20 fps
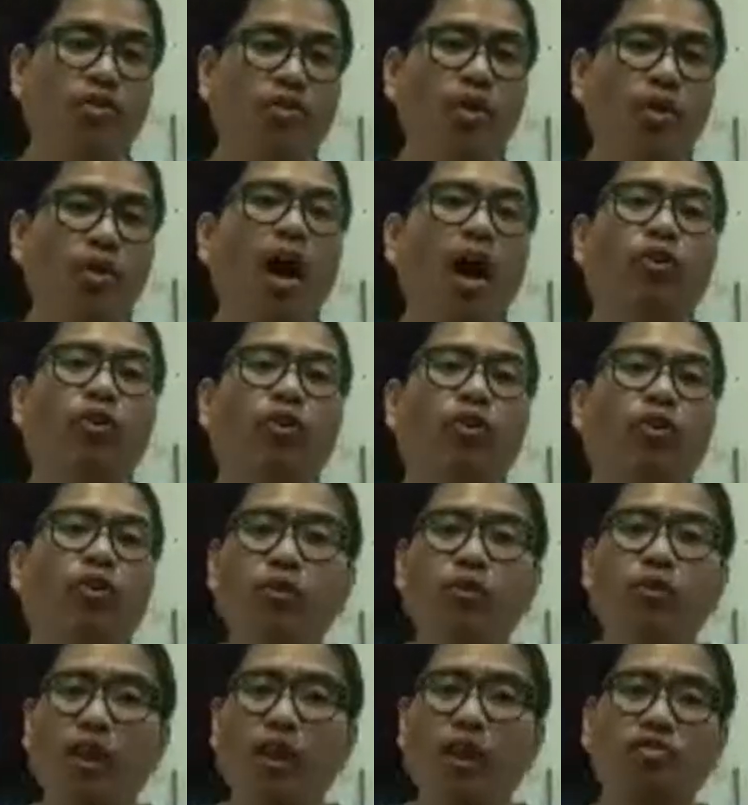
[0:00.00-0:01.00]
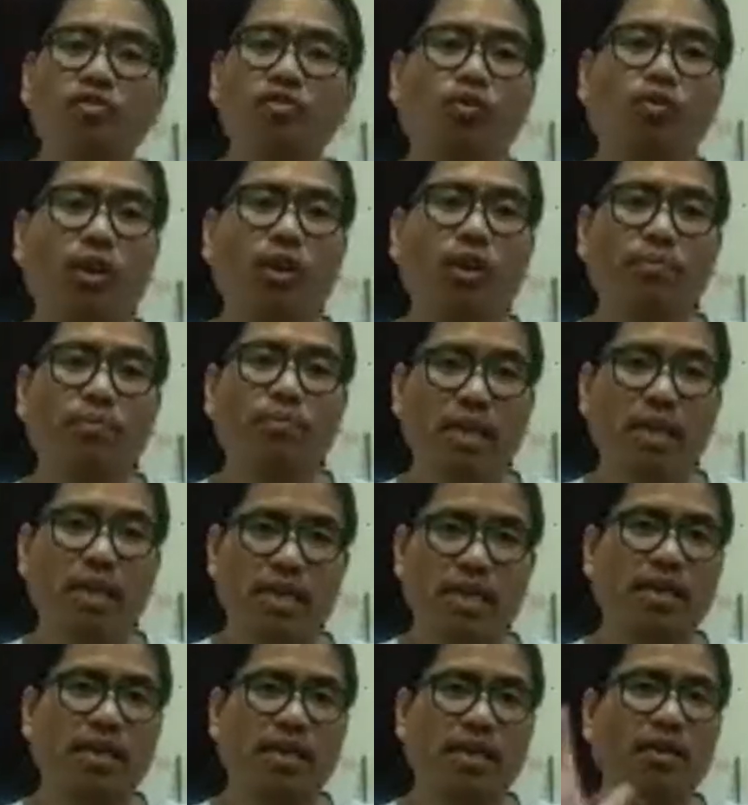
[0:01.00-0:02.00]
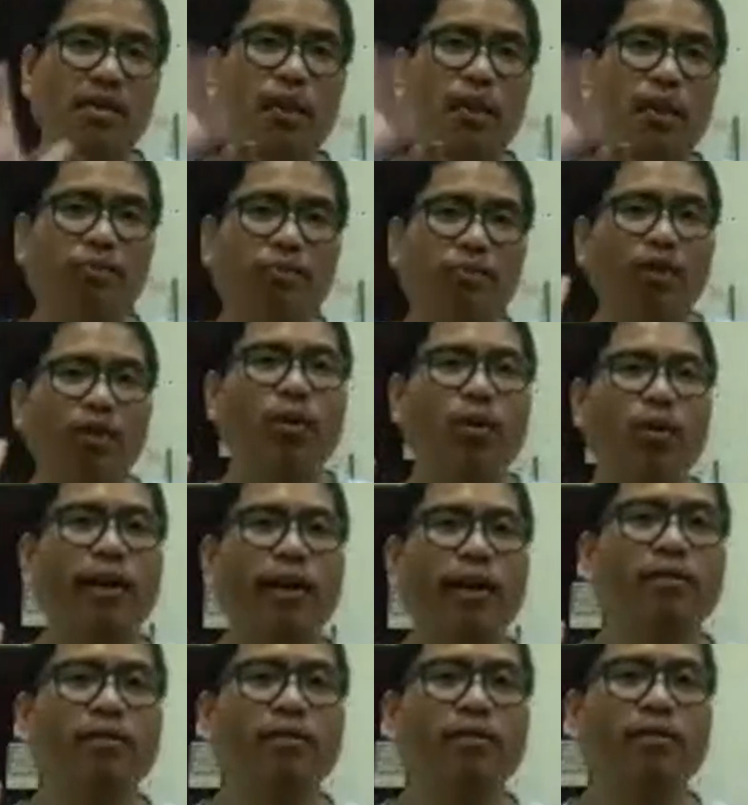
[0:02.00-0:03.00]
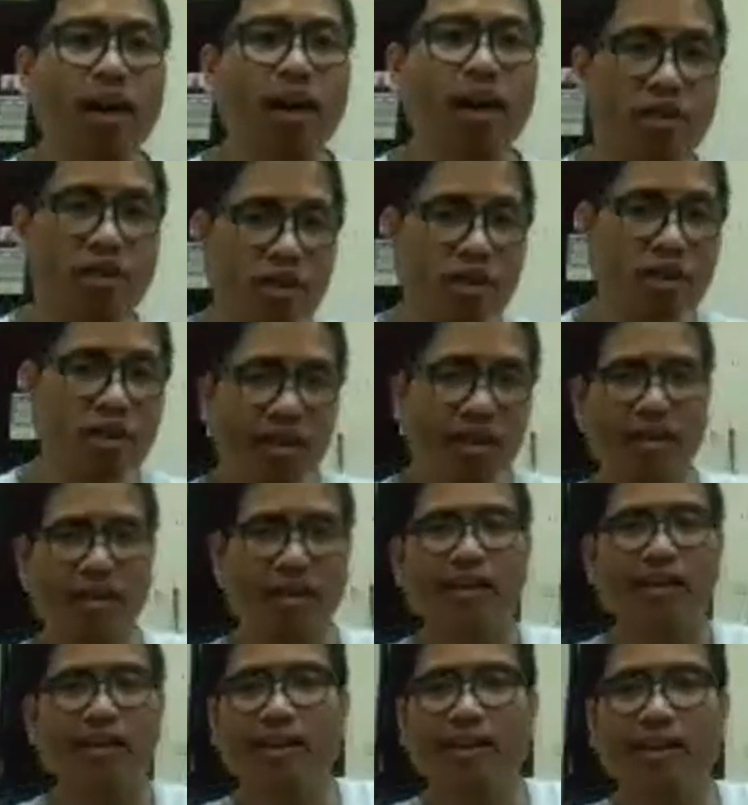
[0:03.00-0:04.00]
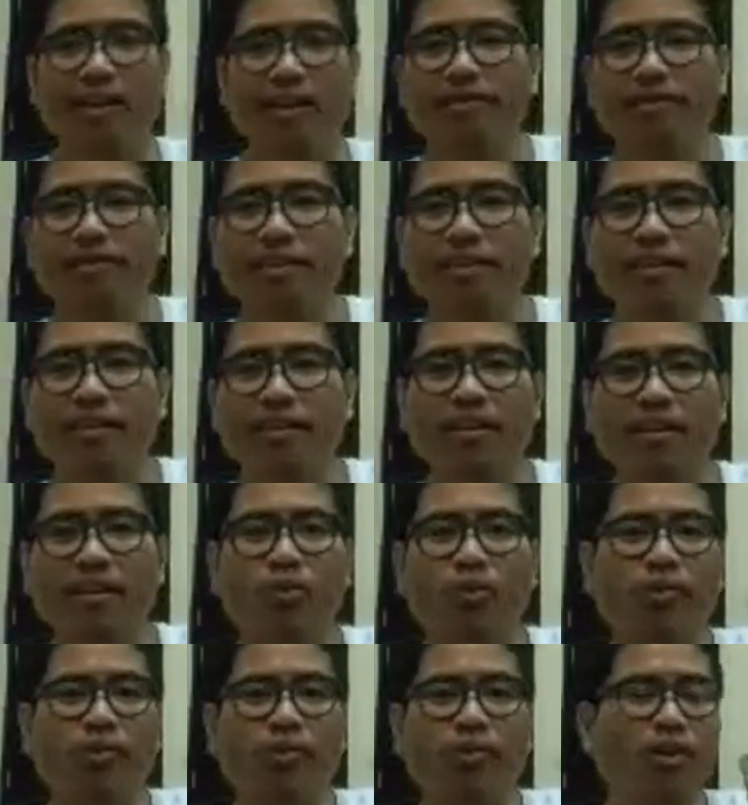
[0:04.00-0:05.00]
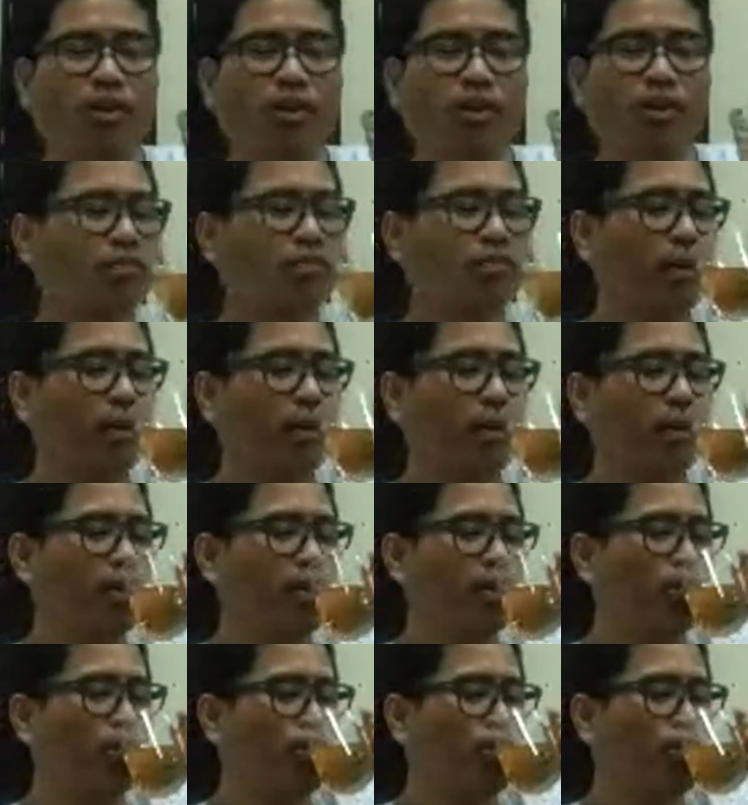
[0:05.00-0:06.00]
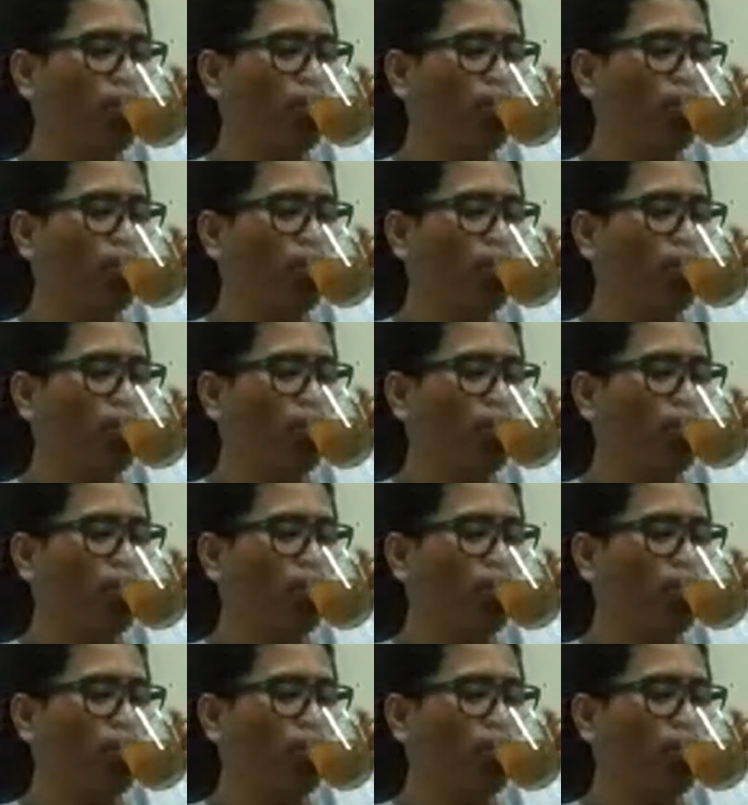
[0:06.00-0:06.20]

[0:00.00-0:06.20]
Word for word: So our computation will be, wait for a while. Gosh, wait for, oh my God.